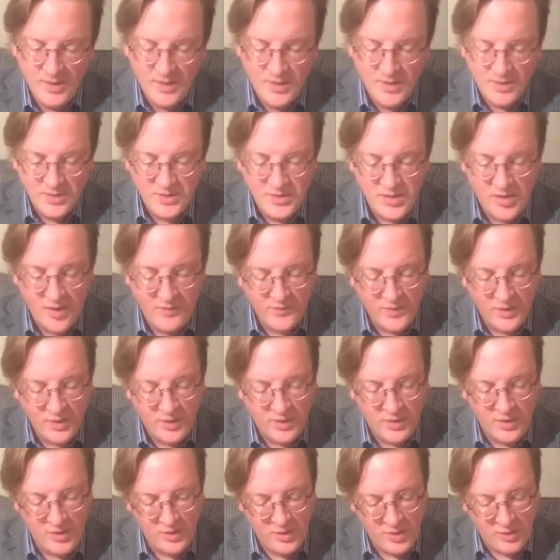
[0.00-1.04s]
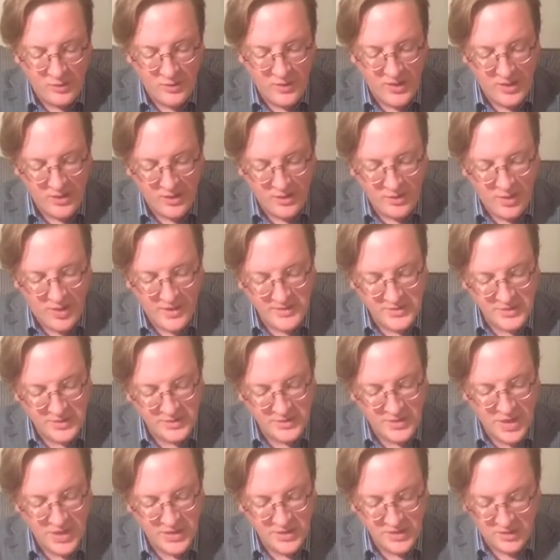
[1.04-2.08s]
She overheard a quick
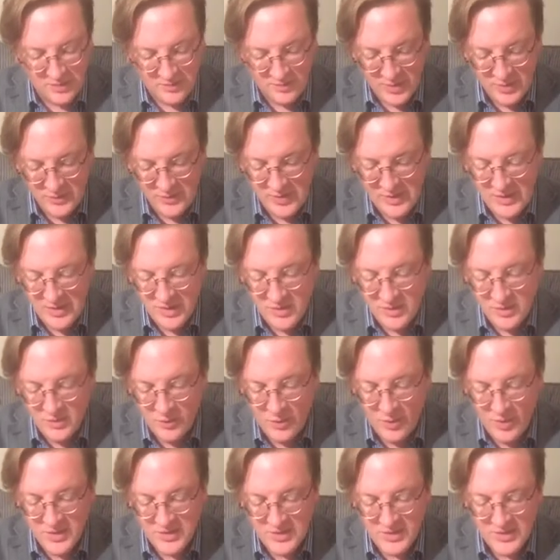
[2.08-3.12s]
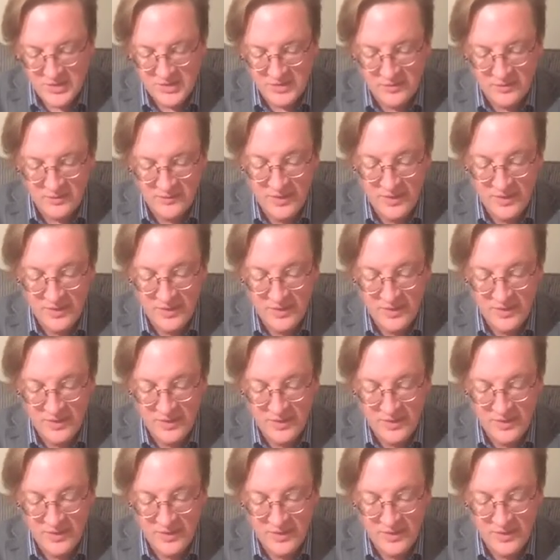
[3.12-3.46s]
consultation between the 2 horses,